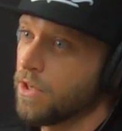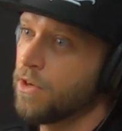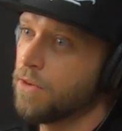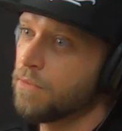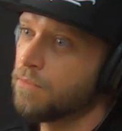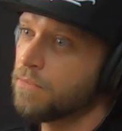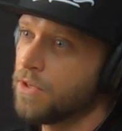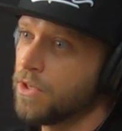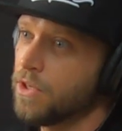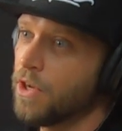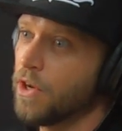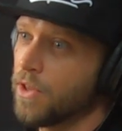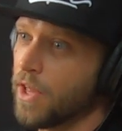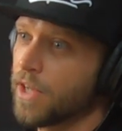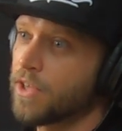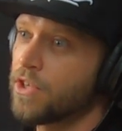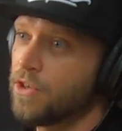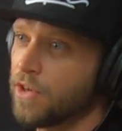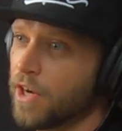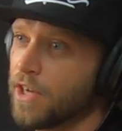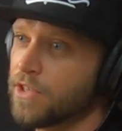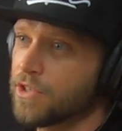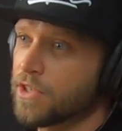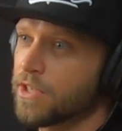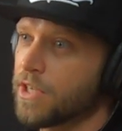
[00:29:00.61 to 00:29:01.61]
dope. You know, like
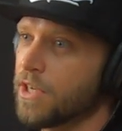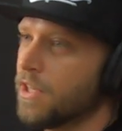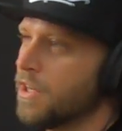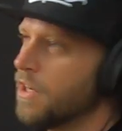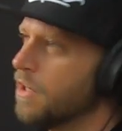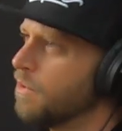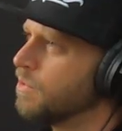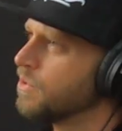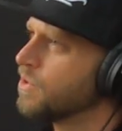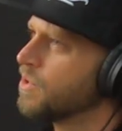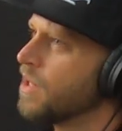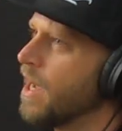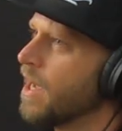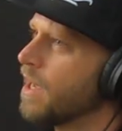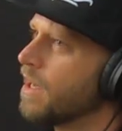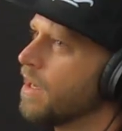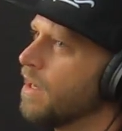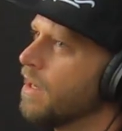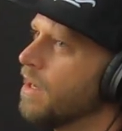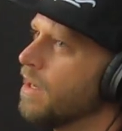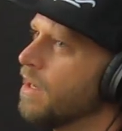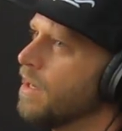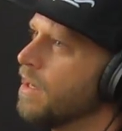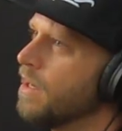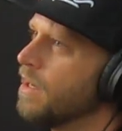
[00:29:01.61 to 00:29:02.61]
you guys are killing." It was like,
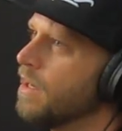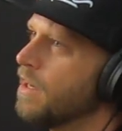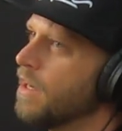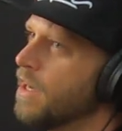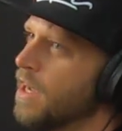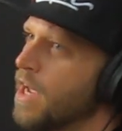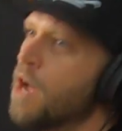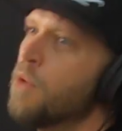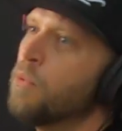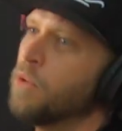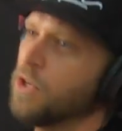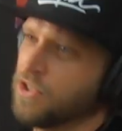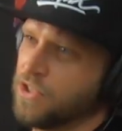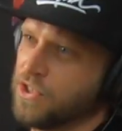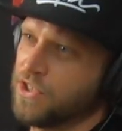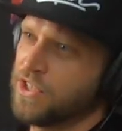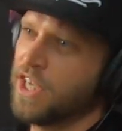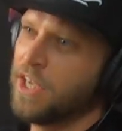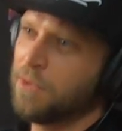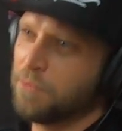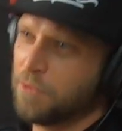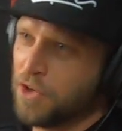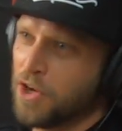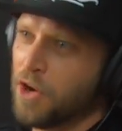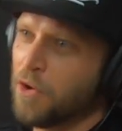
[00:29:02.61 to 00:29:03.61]
it was
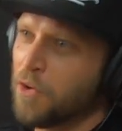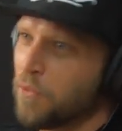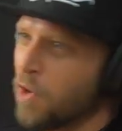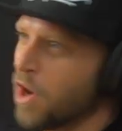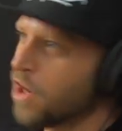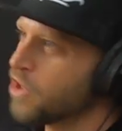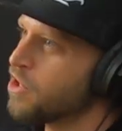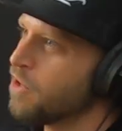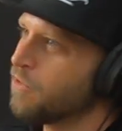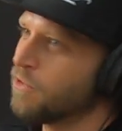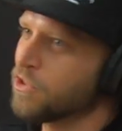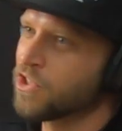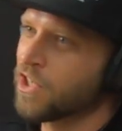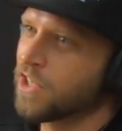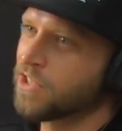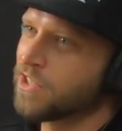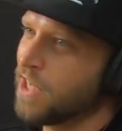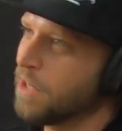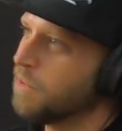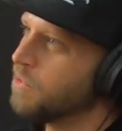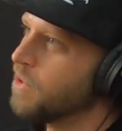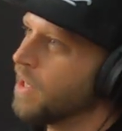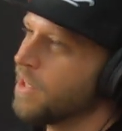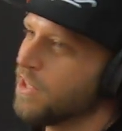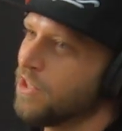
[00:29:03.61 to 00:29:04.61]
deep. You know, he walked over and shook
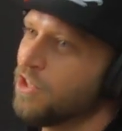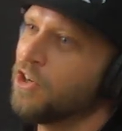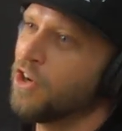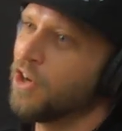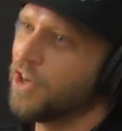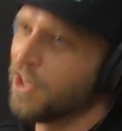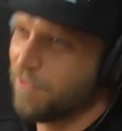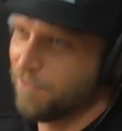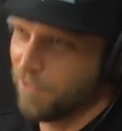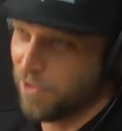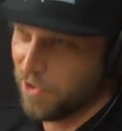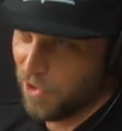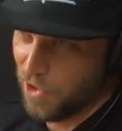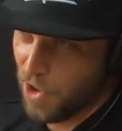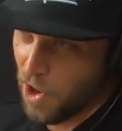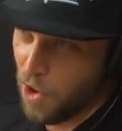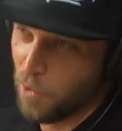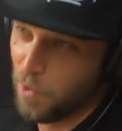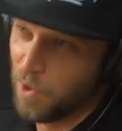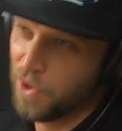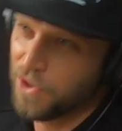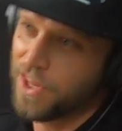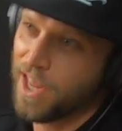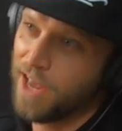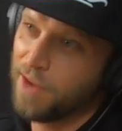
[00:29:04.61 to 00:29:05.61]
hands. Like, you don't even
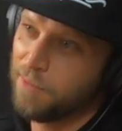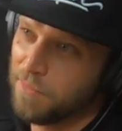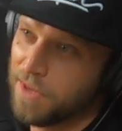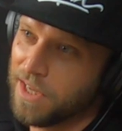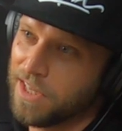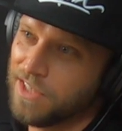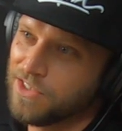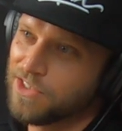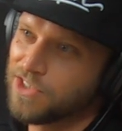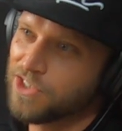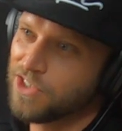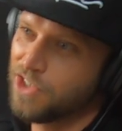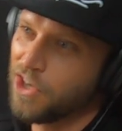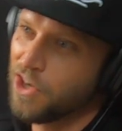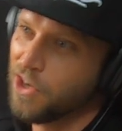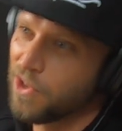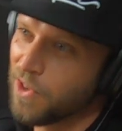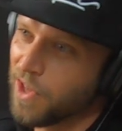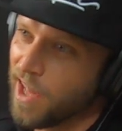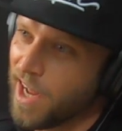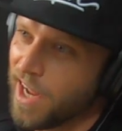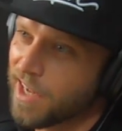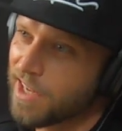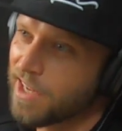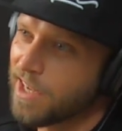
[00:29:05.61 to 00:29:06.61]
know what that means. You know,
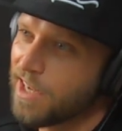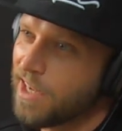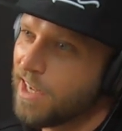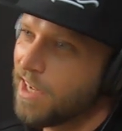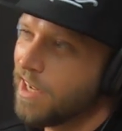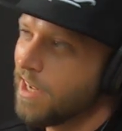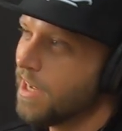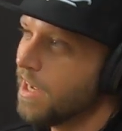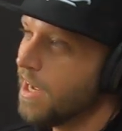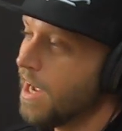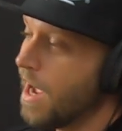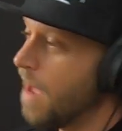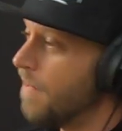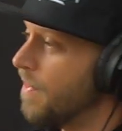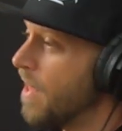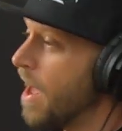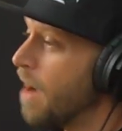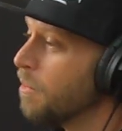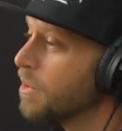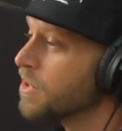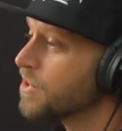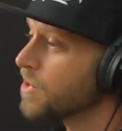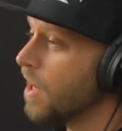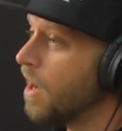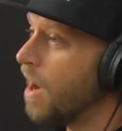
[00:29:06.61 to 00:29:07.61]
like, yeah, yeah. and
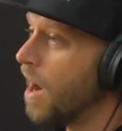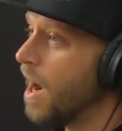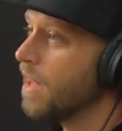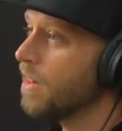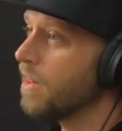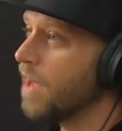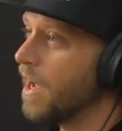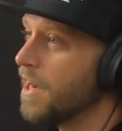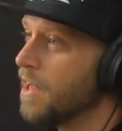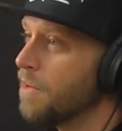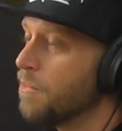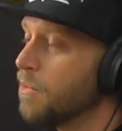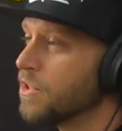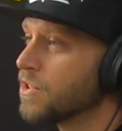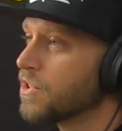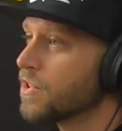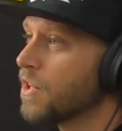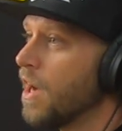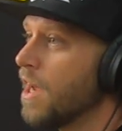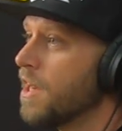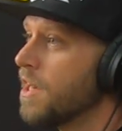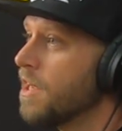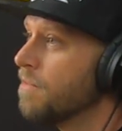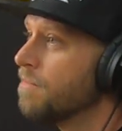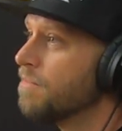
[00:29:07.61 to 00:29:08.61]
that was a highlight. It was
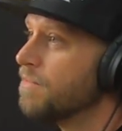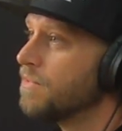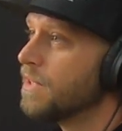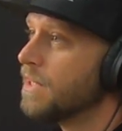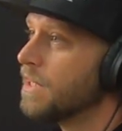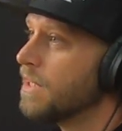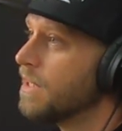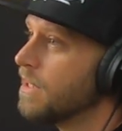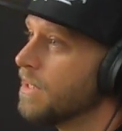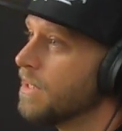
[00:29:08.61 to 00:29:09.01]
kind of,